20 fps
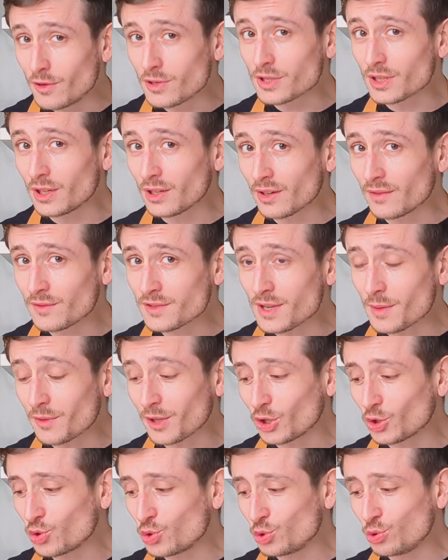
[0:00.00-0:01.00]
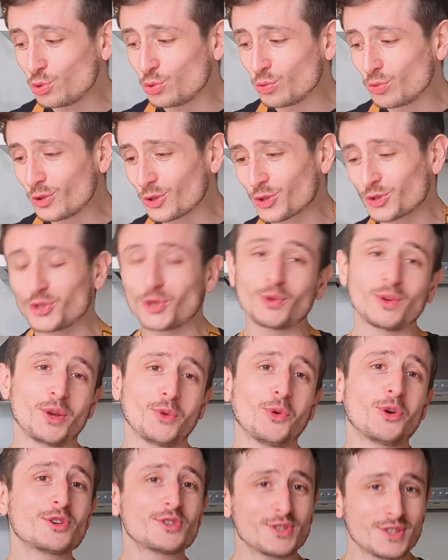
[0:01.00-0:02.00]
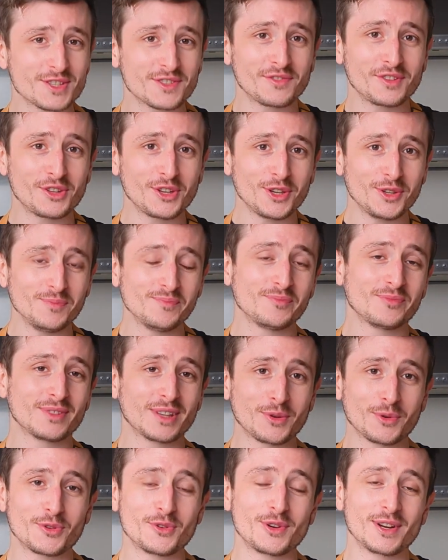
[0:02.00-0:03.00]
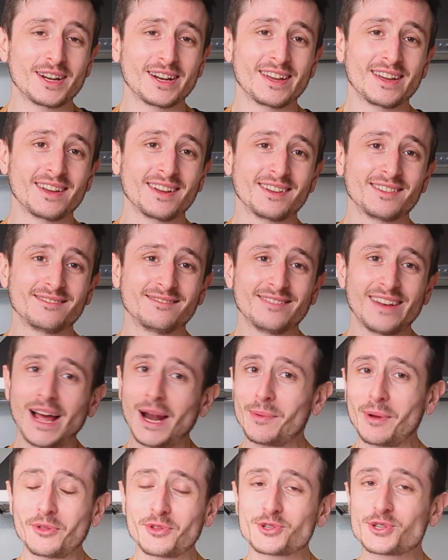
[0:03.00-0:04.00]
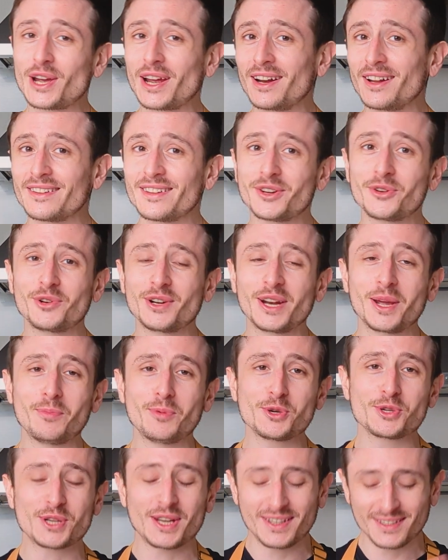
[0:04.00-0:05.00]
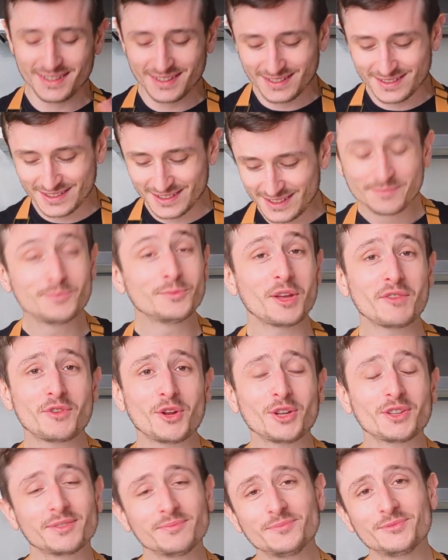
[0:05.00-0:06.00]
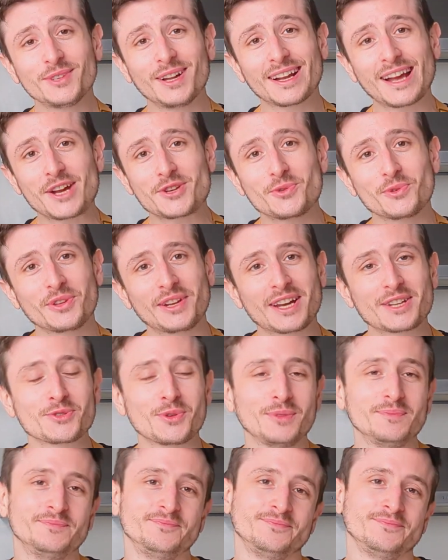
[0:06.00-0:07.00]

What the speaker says: you're still looking for something to do, you could totally watch this video. It would really help out the channel and I'd really appreciate it. If not, I'll catch you in the next one.